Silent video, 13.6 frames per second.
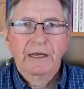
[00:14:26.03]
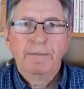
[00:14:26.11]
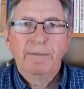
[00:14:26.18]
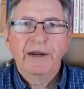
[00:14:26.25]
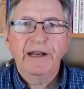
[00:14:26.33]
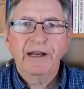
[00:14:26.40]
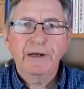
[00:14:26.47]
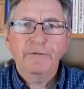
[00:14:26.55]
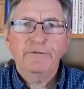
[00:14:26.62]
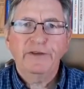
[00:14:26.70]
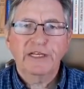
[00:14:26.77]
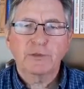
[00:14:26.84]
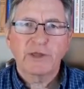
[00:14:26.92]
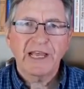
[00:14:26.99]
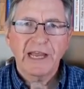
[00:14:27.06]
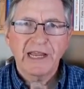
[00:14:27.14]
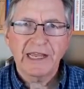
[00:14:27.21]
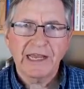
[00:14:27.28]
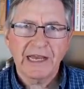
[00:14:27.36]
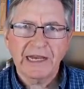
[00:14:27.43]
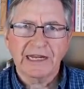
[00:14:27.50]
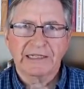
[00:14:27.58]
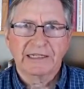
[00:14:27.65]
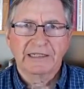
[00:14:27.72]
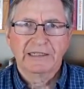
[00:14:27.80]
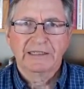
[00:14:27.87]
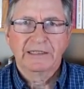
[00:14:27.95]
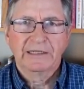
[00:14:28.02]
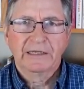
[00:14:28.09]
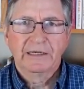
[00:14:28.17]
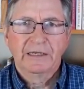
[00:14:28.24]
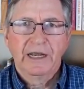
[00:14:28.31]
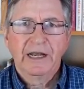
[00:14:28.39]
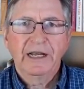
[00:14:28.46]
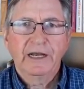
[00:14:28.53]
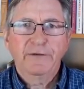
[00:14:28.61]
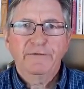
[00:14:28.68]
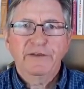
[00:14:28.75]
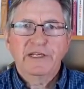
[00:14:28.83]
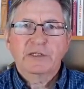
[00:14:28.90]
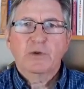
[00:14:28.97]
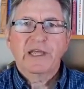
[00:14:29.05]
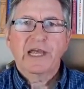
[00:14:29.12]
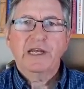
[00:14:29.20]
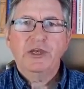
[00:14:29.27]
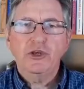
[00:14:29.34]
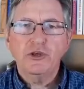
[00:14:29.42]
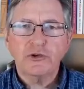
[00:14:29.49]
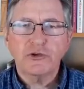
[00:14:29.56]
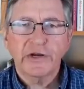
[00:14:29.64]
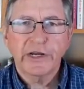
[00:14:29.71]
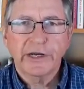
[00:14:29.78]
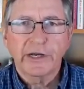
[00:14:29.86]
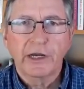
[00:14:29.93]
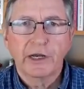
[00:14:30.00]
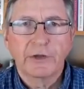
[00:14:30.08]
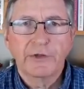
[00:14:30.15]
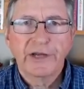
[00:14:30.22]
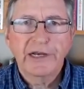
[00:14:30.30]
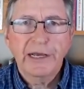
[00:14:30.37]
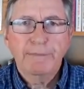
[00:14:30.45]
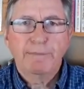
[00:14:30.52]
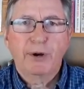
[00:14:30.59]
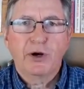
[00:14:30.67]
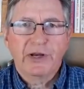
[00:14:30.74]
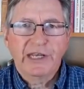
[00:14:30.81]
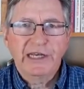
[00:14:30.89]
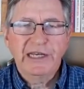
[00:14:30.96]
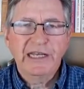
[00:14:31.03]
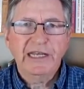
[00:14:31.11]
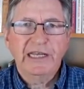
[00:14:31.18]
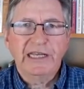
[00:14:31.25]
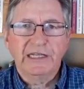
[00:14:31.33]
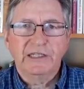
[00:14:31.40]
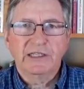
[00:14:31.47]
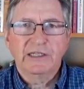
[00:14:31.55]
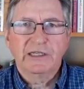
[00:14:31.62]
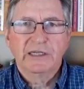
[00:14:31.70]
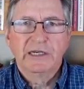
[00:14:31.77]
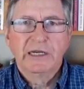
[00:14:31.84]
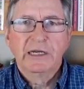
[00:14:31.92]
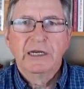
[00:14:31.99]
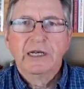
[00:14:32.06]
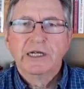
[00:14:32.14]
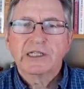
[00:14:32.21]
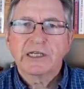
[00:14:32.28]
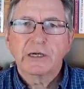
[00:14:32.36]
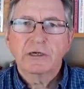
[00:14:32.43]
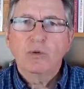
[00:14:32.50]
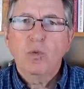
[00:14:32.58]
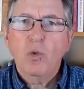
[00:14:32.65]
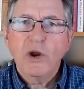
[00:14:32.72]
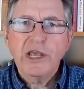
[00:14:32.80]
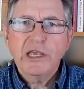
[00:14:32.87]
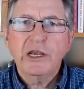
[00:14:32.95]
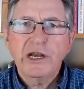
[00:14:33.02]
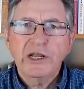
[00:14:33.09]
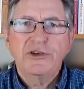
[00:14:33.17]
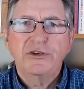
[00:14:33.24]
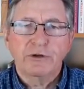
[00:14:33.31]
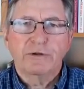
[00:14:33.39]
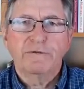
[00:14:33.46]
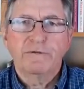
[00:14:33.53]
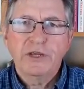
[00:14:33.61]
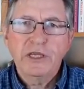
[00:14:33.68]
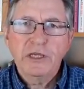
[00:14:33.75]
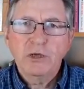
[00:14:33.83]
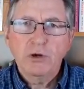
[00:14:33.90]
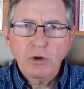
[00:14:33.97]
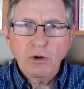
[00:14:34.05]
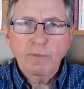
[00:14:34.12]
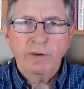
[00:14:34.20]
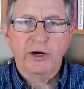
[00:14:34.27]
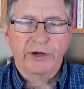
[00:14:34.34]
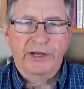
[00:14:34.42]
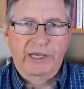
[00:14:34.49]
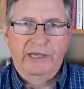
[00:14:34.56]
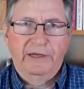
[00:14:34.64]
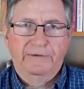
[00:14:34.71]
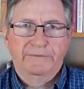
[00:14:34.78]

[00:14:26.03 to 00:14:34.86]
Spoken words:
But it interferes with our gut. It interferes with our nutrient load that our body needs. So what are you going to do for your body?